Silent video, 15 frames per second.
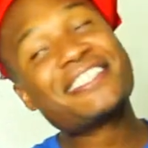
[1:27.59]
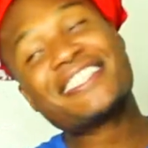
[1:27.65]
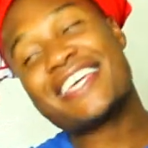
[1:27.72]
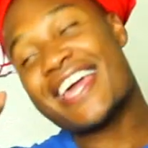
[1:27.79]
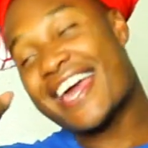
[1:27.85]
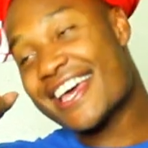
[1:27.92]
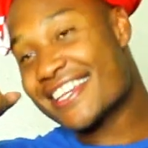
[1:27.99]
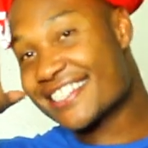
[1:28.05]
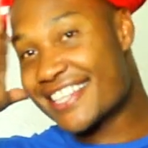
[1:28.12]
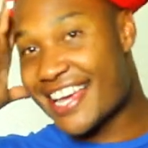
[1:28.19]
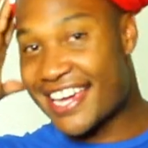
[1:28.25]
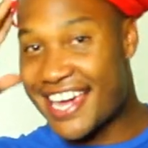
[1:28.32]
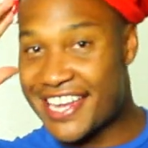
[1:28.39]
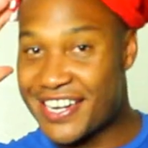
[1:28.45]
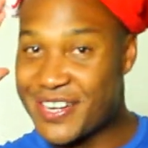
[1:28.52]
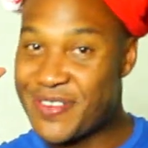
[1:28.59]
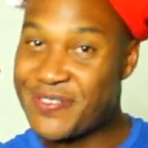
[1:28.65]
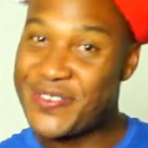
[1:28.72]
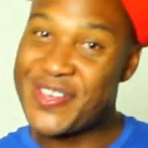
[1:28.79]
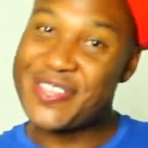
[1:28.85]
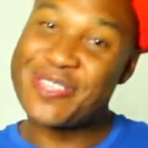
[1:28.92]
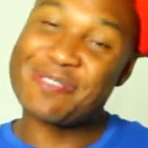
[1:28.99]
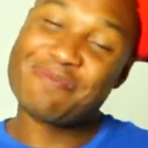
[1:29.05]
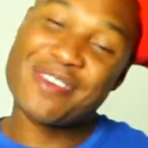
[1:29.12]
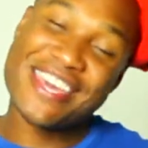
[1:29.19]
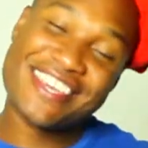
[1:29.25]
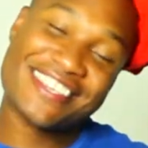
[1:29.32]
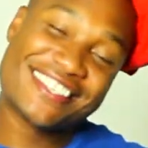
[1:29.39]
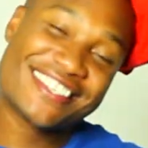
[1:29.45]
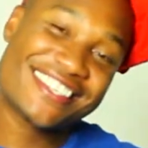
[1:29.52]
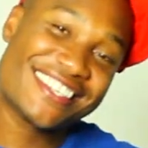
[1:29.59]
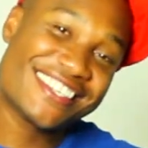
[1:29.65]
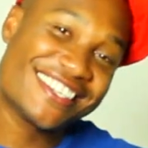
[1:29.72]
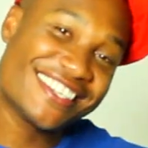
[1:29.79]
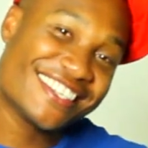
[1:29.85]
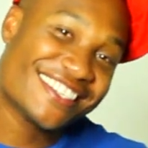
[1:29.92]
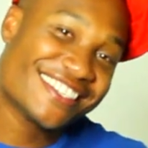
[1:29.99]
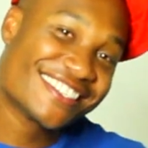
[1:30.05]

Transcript: Yes, I got it over at the Macy's.